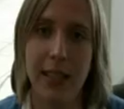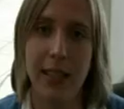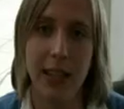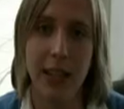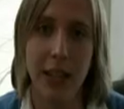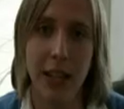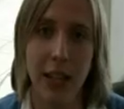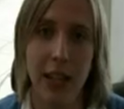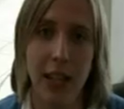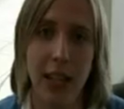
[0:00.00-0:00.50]

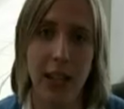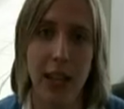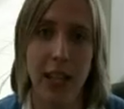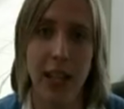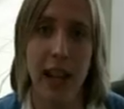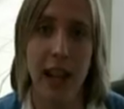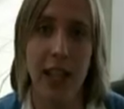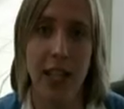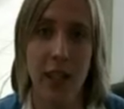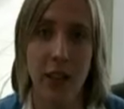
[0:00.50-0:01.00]
to look at the
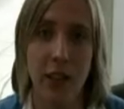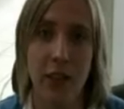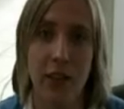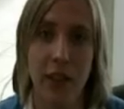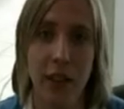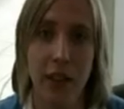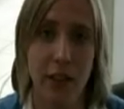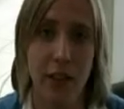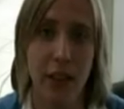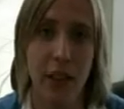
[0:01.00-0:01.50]
idea of
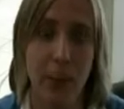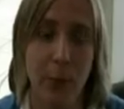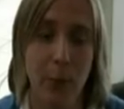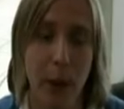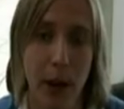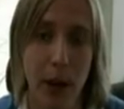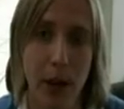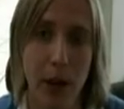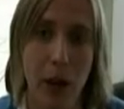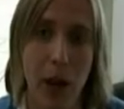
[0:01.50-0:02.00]
diverse
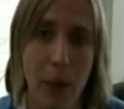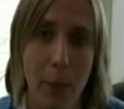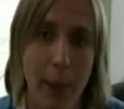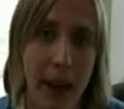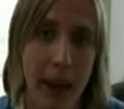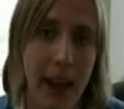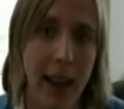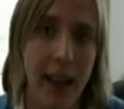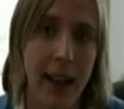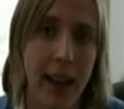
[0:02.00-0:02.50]

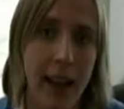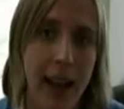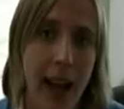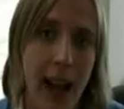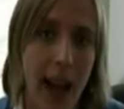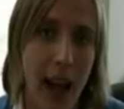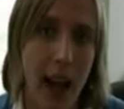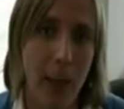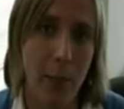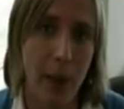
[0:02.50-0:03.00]
programming,
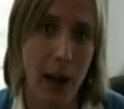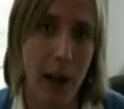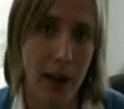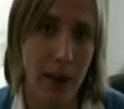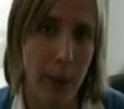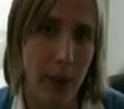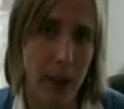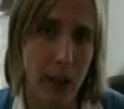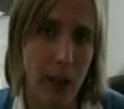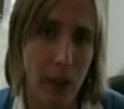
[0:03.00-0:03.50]
and
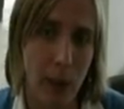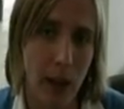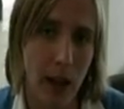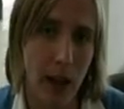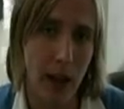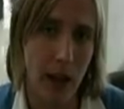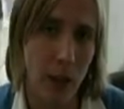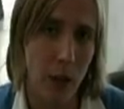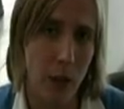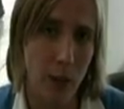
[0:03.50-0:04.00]
because
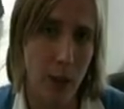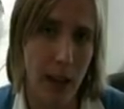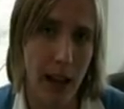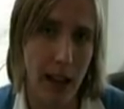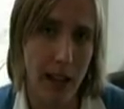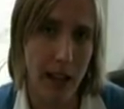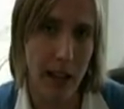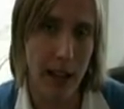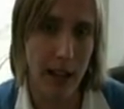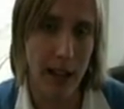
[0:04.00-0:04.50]
Northern Ballet
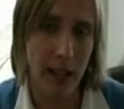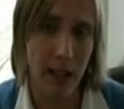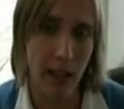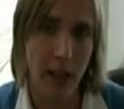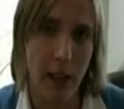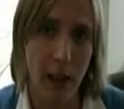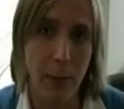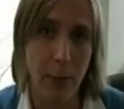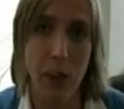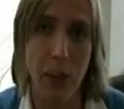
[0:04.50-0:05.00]
Theatre is
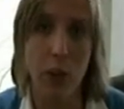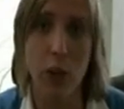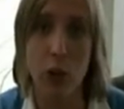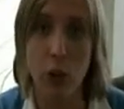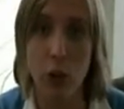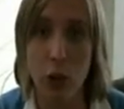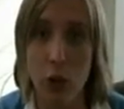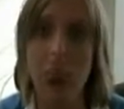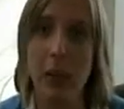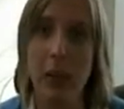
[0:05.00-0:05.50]
very much
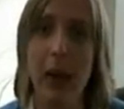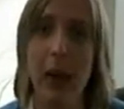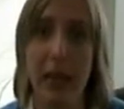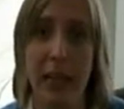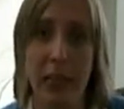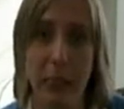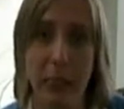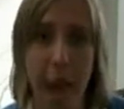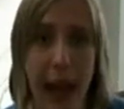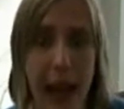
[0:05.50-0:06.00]

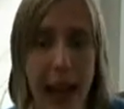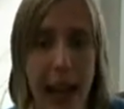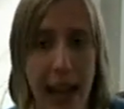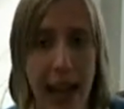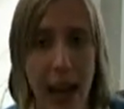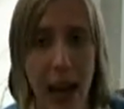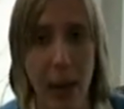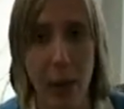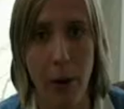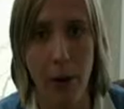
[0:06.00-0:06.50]
story-based ballet,
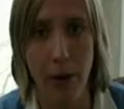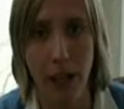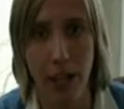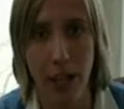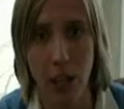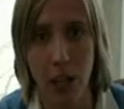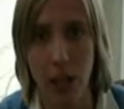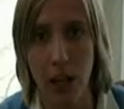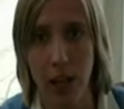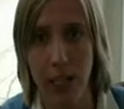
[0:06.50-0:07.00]
a really
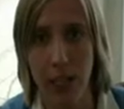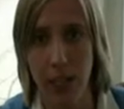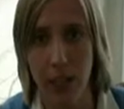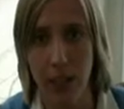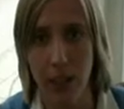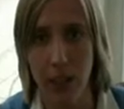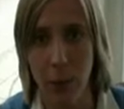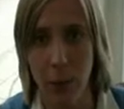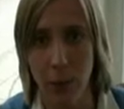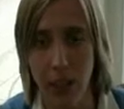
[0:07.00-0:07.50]
good idea of
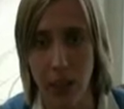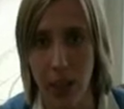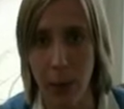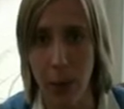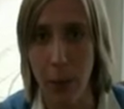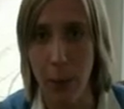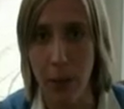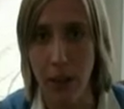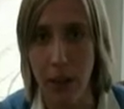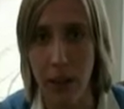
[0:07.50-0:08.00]
this was to come up
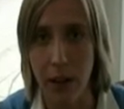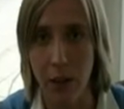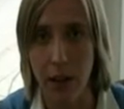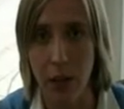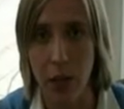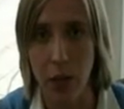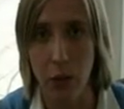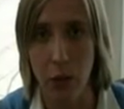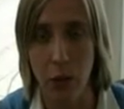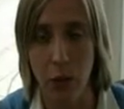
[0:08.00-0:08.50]
with an
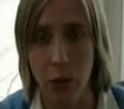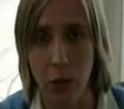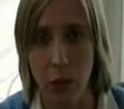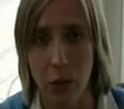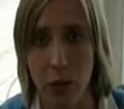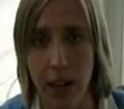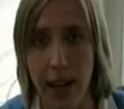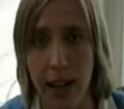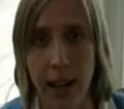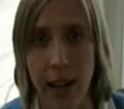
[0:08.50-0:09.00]
original
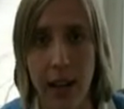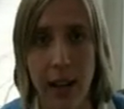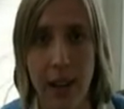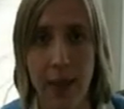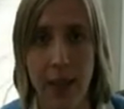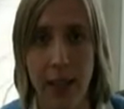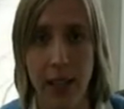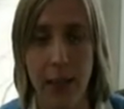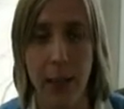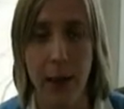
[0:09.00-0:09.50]
story
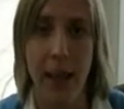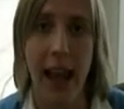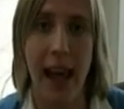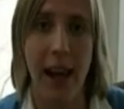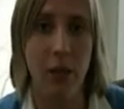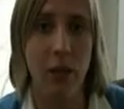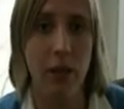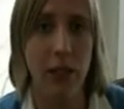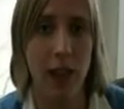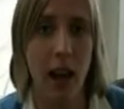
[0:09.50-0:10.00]
that's maybe
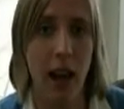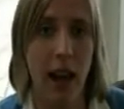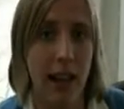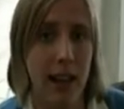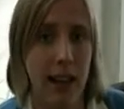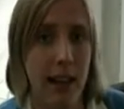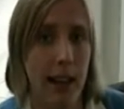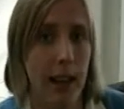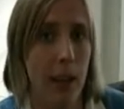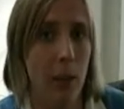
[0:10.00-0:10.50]
outside
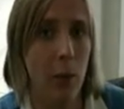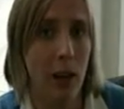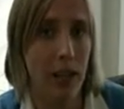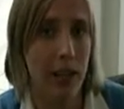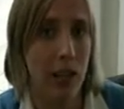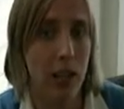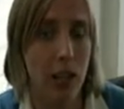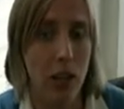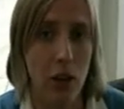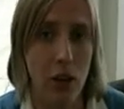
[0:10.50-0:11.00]
the
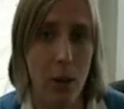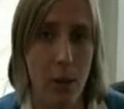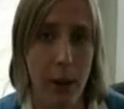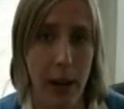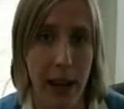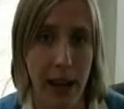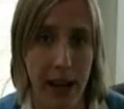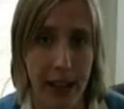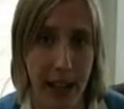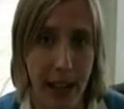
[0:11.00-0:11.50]
Western
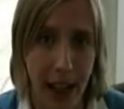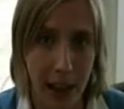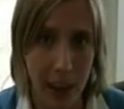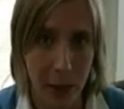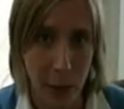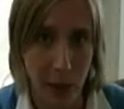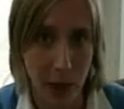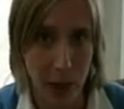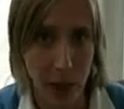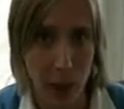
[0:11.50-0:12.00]
European
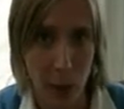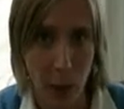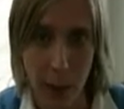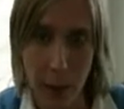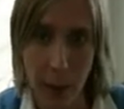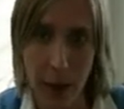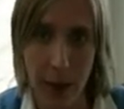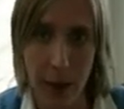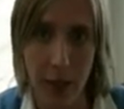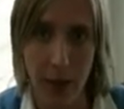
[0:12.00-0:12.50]
canon, which is where
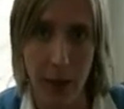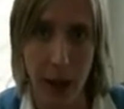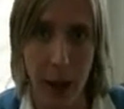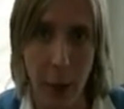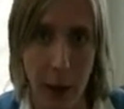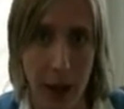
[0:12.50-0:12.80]
most of our